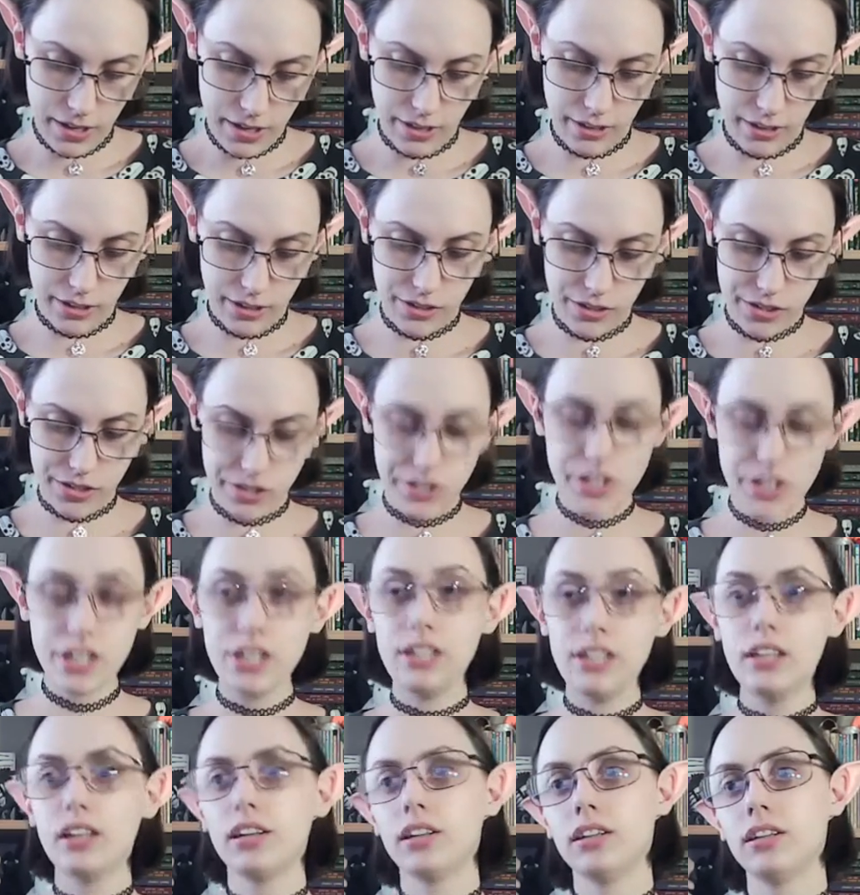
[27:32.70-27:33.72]
Let's
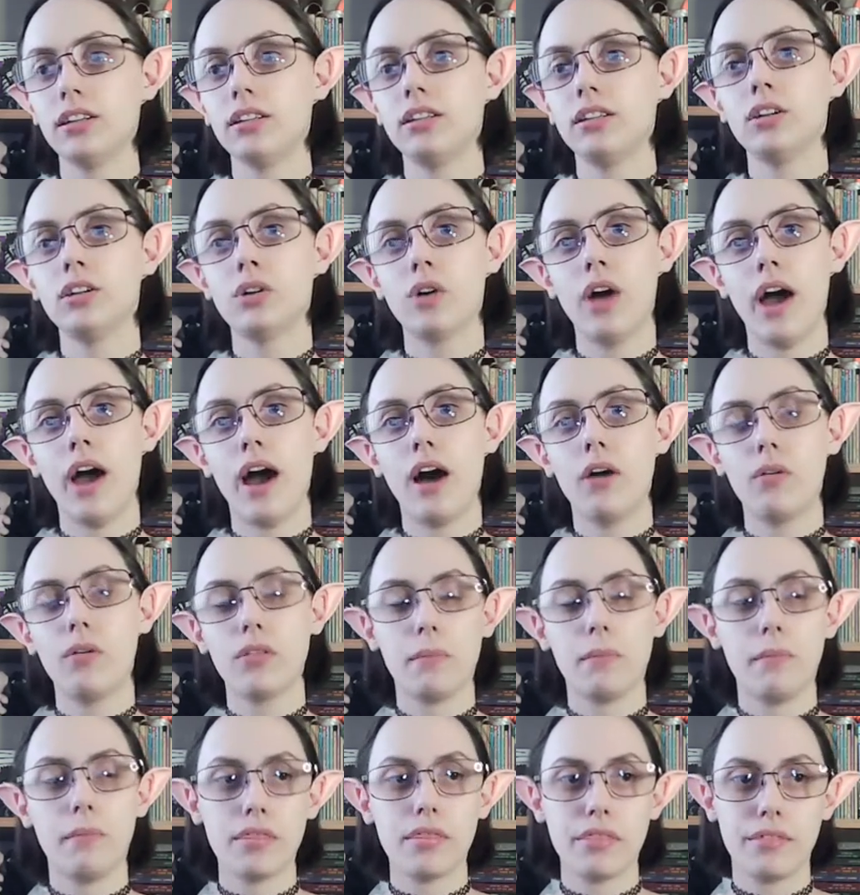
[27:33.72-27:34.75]
see how the
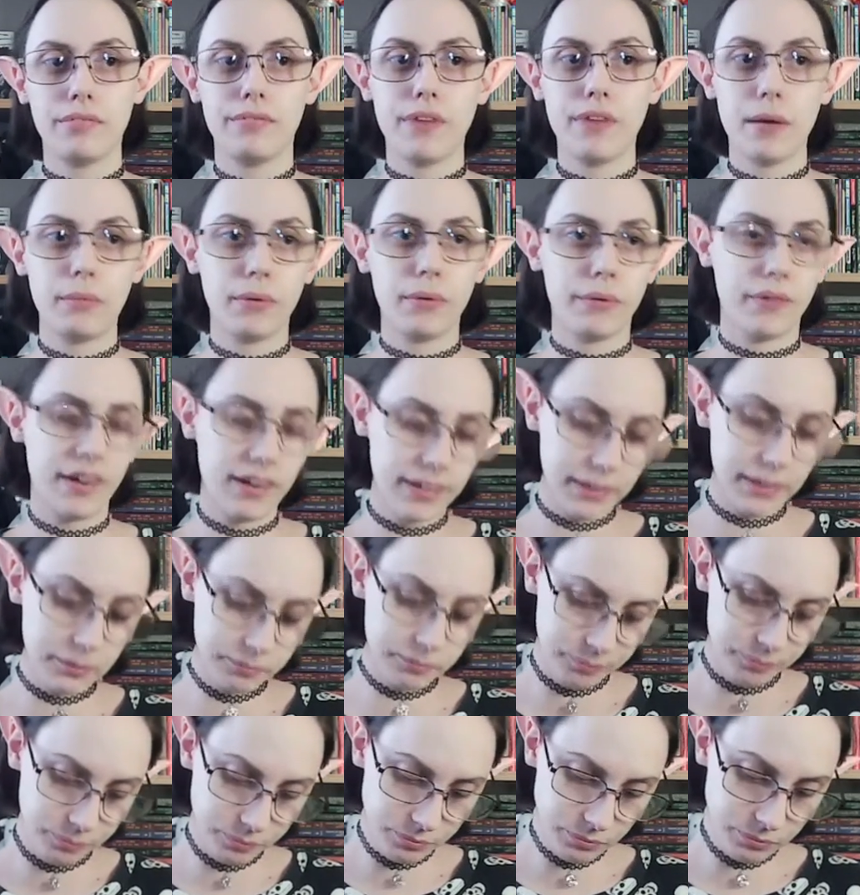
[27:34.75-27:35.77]
month of February
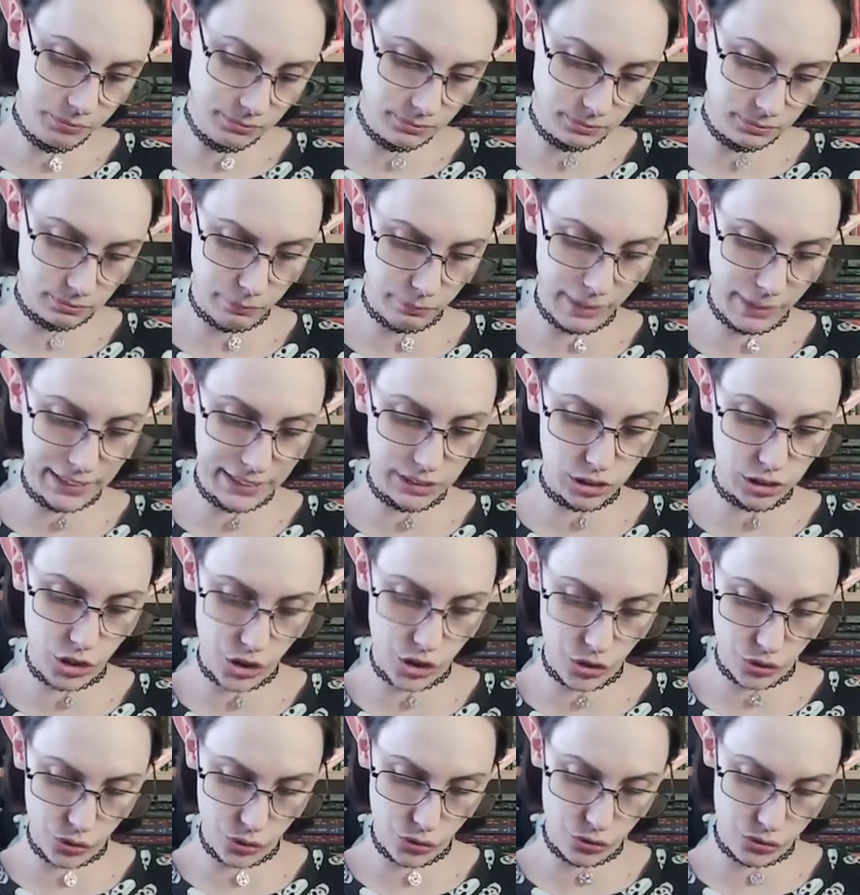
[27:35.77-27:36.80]
might
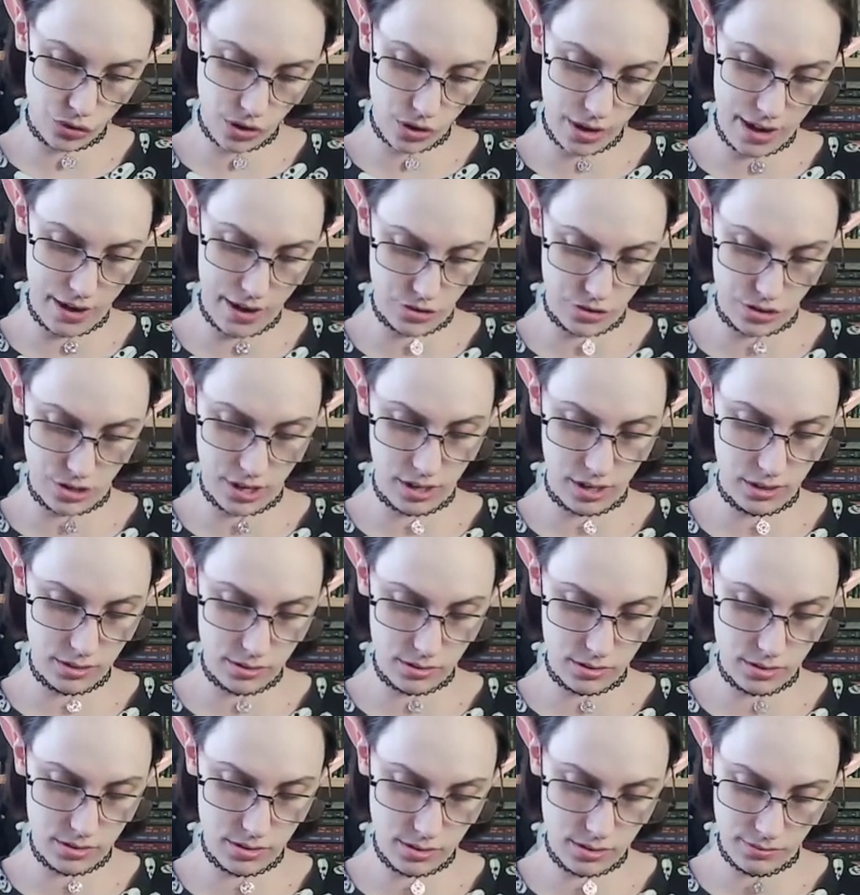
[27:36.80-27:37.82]
go for air
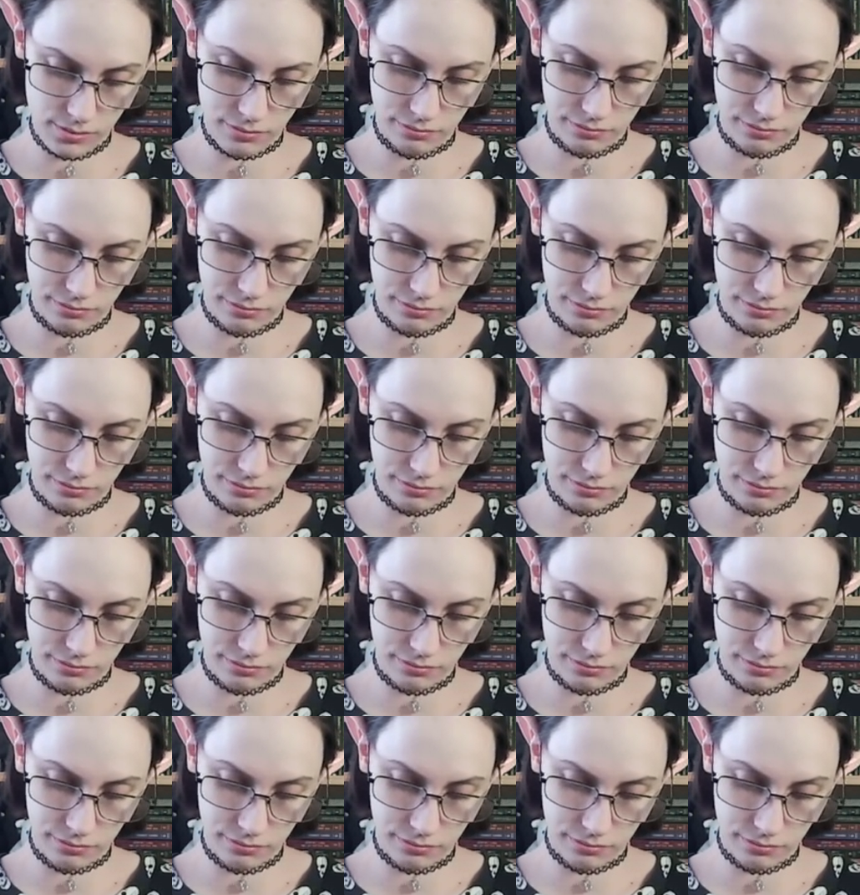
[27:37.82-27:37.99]
signs.